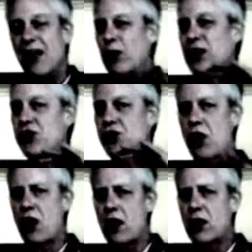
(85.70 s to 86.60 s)
We
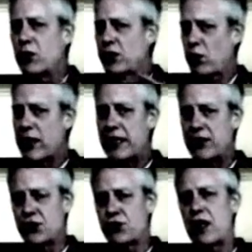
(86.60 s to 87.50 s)
start with
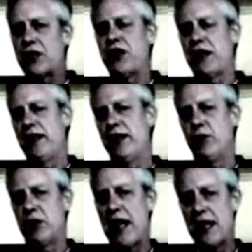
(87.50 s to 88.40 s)
Reconstruction.
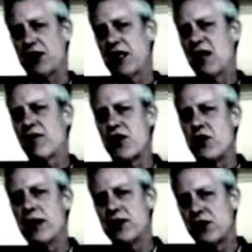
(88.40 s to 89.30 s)
It would actually cover
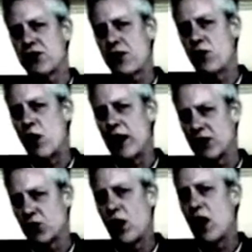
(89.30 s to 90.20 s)
U.S. History 1
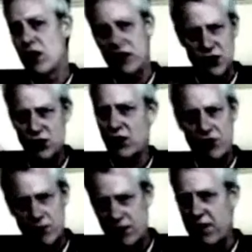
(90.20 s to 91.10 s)
as well, because it
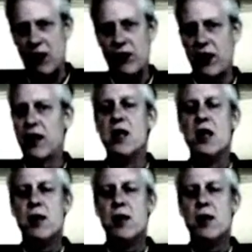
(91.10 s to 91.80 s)
starts from the founding.